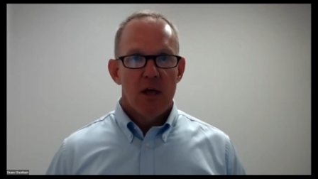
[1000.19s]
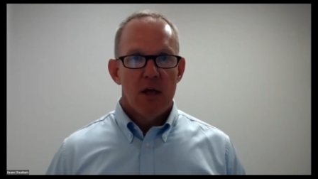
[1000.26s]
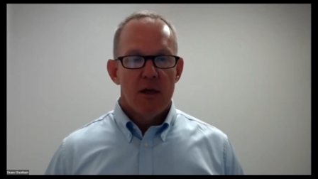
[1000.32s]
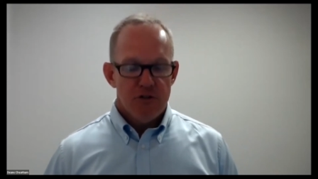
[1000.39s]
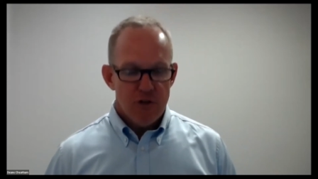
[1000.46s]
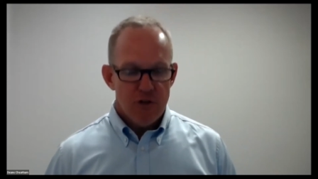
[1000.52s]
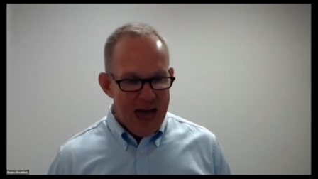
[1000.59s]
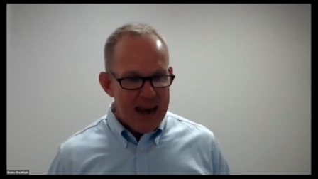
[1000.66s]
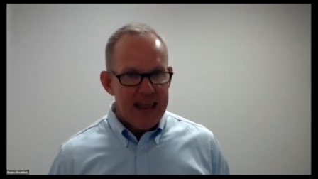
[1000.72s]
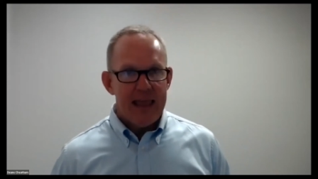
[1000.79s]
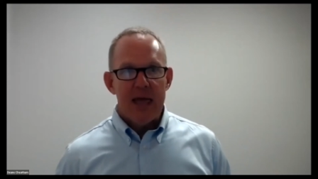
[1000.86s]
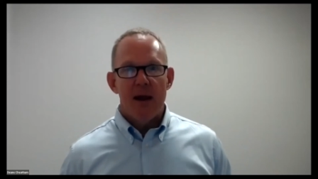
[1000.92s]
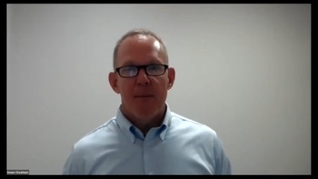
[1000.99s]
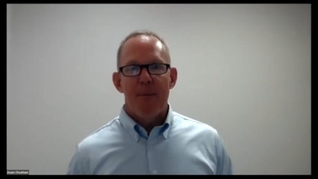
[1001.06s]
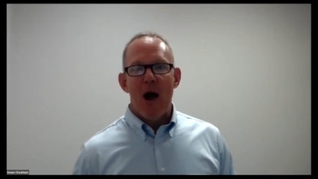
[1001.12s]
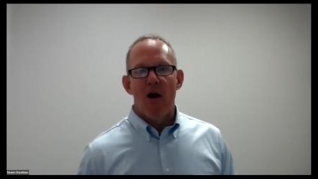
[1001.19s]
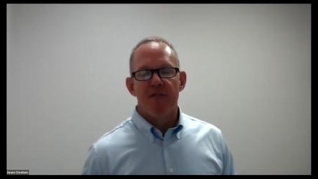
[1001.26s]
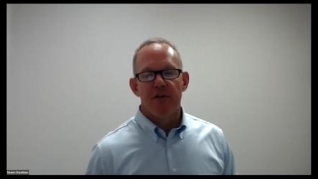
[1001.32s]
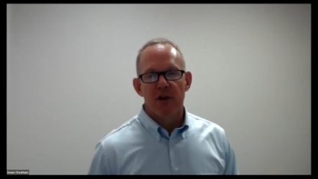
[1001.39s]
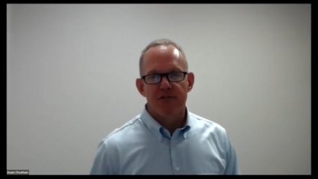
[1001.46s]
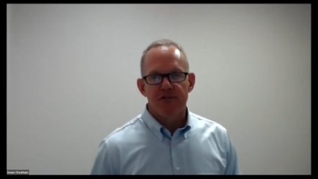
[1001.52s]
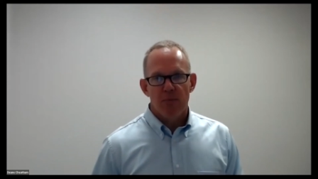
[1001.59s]
So how do you get a powerful
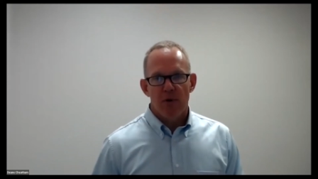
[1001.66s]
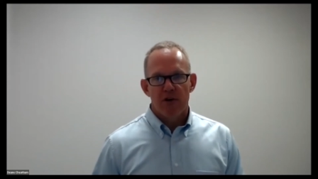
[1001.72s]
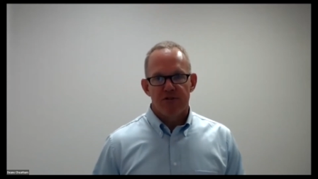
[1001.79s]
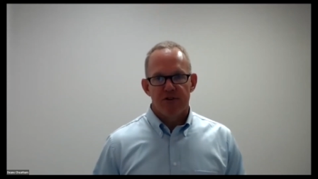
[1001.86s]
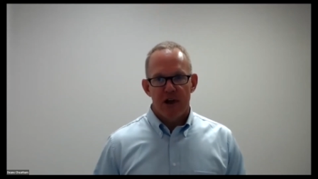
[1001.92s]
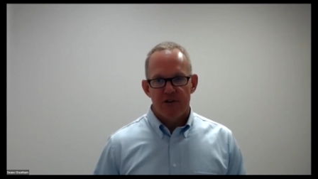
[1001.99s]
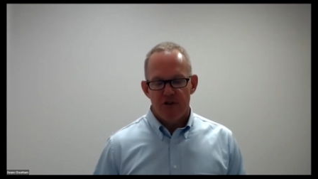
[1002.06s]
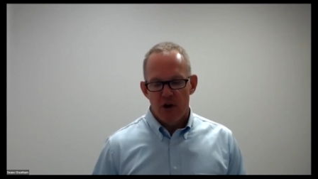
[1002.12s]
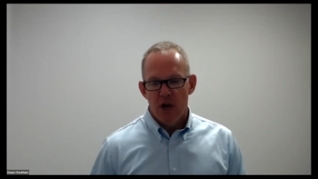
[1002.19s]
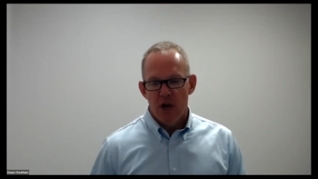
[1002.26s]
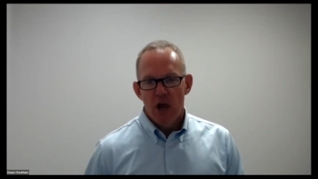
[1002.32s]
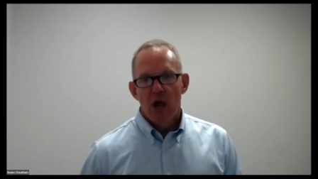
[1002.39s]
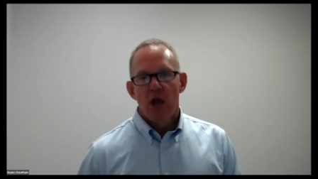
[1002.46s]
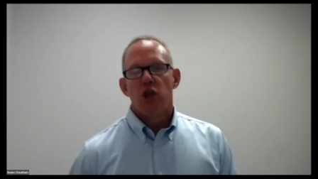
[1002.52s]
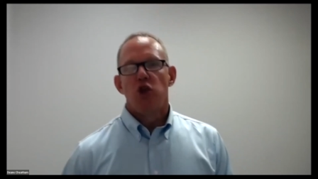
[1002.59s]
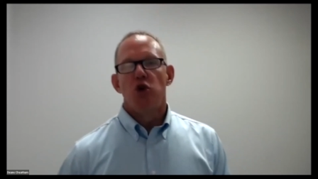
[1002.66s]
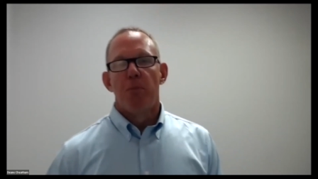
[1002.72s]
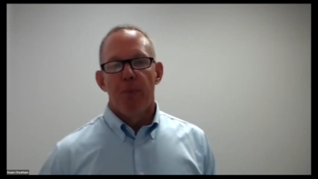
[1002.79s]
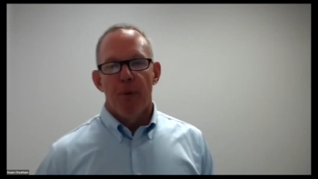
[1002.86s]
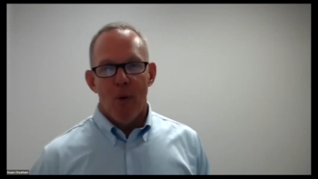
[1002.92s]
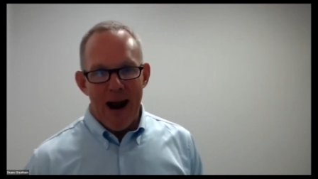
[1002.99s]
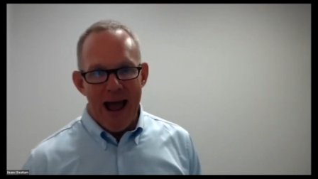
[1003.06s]
listing presentation? You
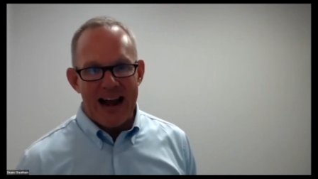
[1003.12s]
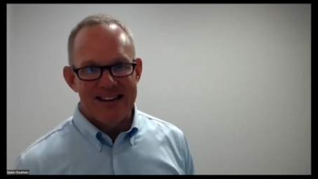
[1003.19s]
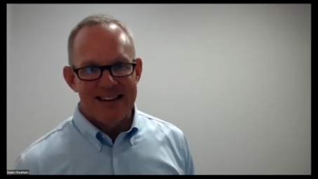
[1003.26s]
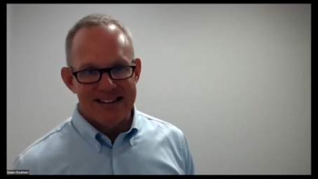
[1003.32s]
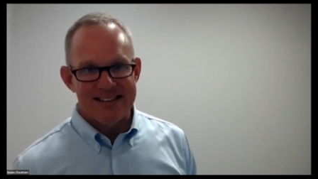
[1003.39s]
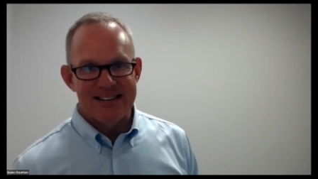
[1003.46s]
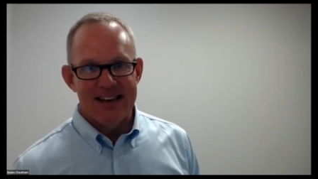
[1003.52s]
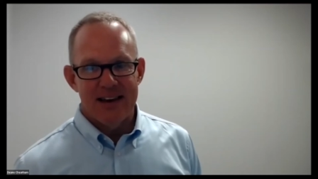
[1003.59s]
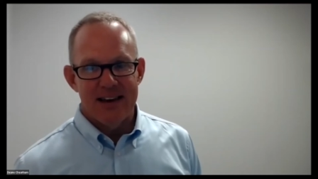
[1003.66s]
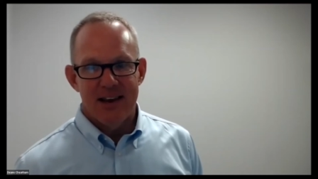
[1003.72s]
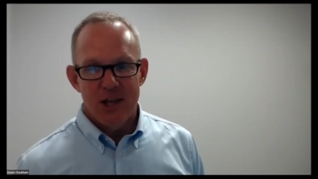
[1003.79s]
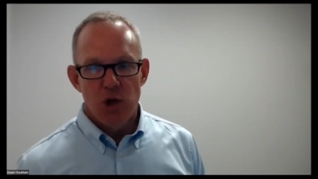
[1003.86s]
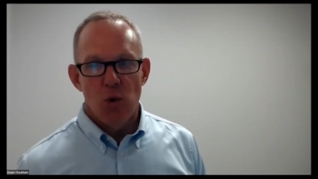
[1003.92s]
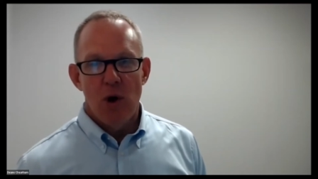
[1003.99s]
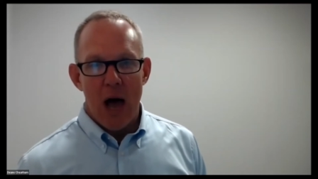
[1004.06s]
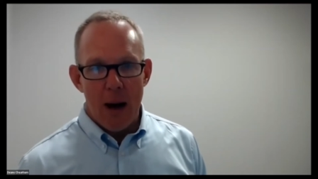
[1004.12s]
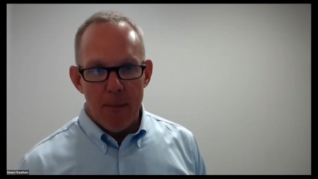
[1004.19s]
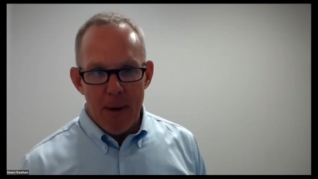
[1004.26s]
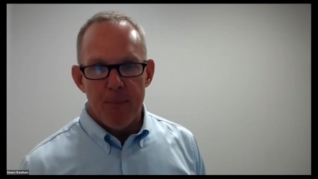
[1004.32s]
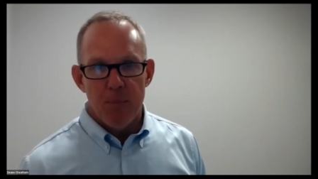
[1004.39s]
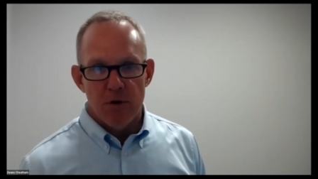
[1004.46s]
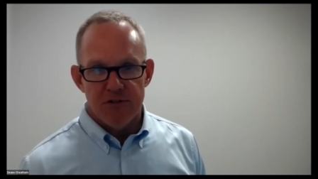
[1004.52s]
practice it. You come
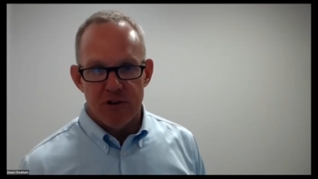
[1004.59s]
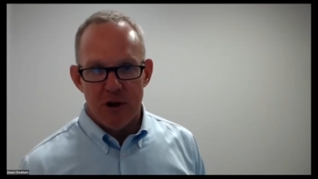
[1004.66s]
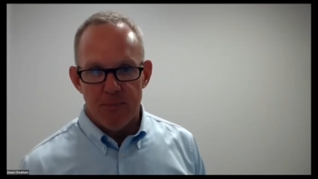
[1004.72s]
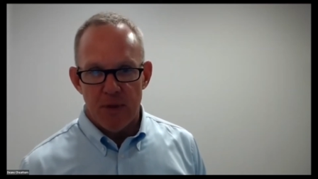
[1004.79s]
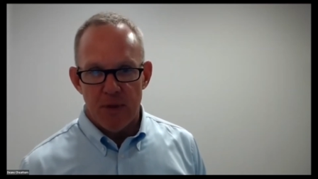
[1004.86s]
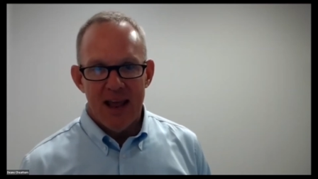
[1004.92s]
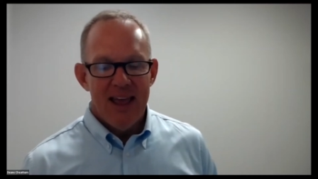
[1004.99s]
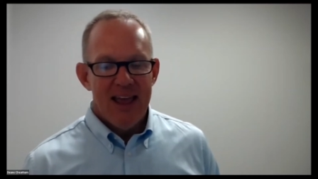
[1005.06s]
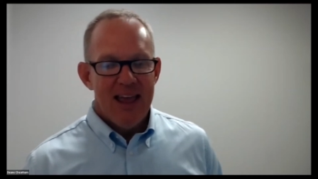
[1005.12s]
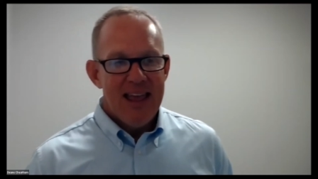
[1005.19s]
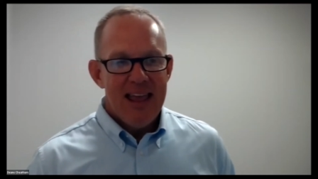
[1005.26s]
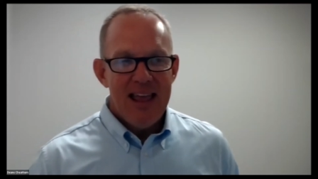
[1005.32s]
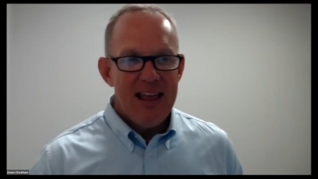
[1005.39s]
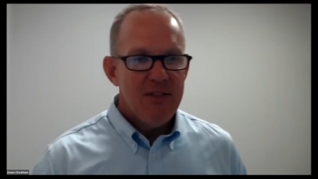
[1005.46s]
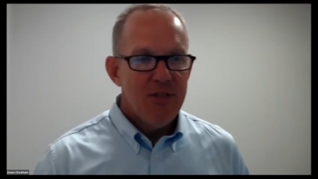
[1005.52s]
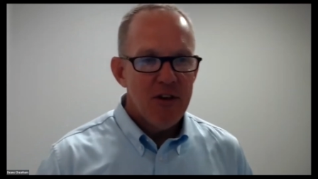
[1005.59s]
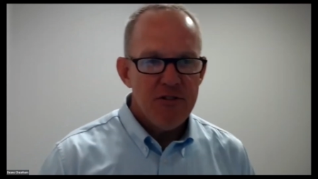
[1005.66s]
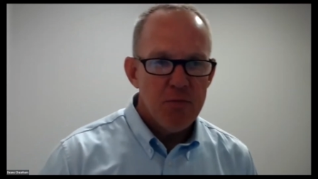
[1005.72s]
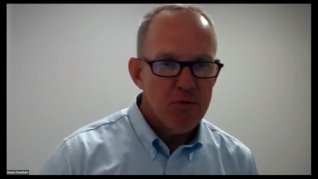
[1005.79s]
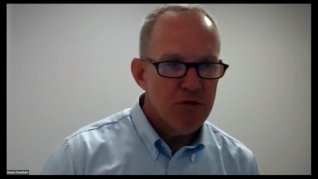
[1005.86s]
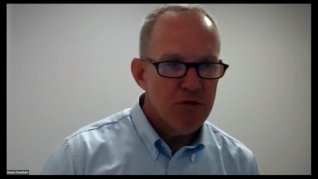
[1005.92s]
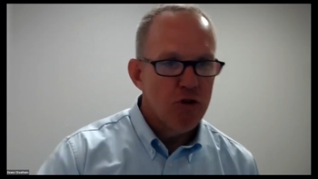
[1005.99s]
up with something. This
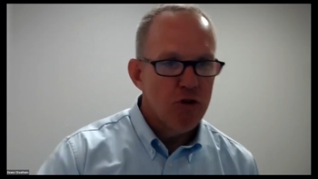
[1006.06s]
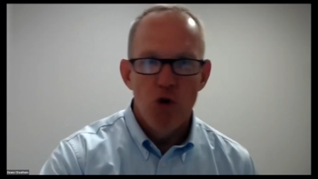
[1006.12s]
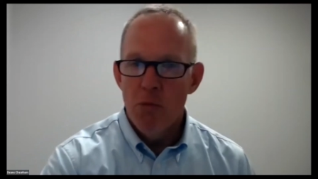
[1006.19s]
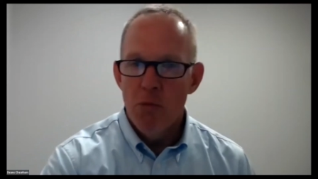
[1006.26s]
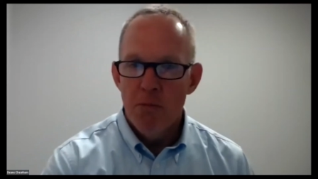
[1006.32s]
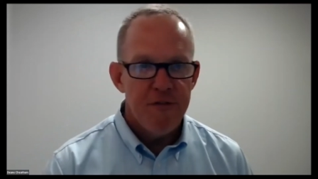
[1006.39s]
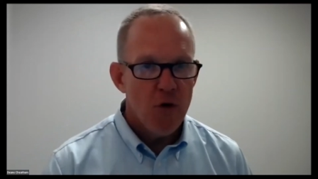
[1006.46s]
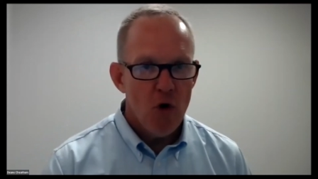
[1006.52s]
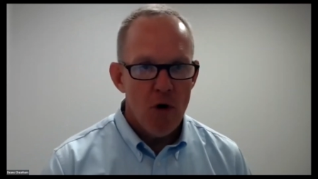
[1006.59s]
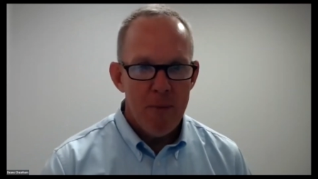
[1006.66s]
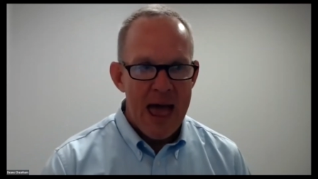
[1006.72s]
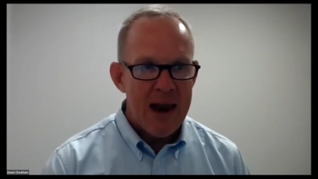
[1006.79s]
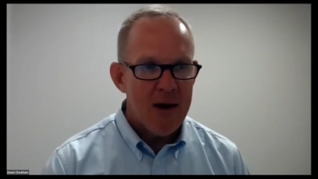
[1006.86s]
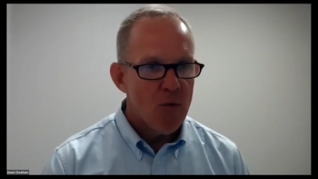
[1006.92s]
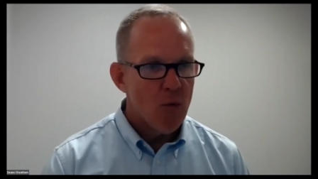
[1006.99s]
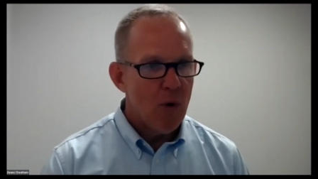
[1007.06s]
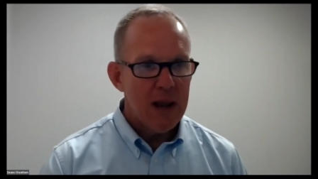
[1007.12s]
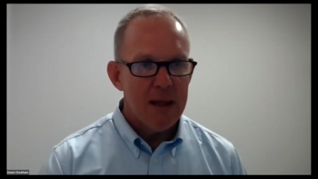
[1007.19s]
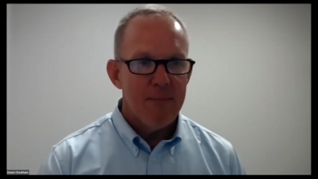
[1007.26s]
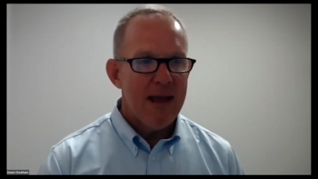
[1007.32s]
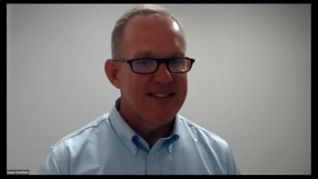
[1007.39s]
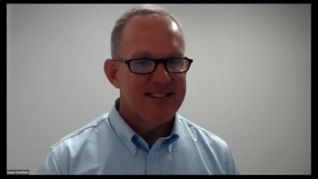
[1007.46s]
Zoom format really
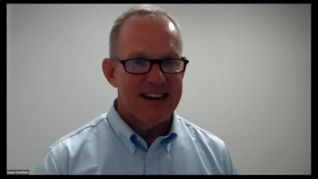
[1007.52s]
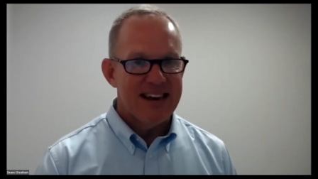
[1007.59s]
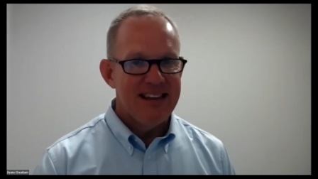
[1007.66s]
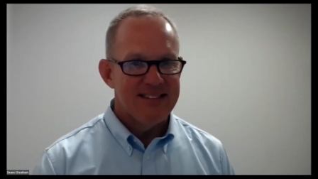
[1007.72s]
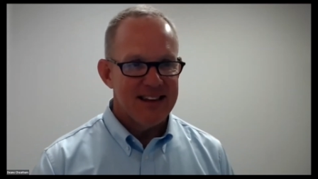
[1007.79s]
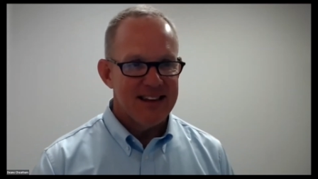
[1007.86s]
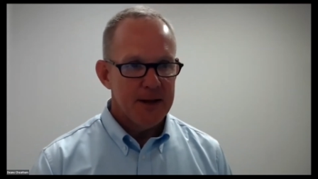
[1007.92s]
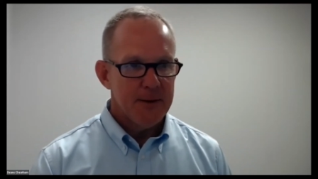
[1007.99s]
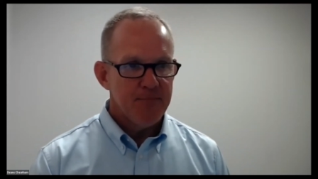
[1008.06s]
makes it easy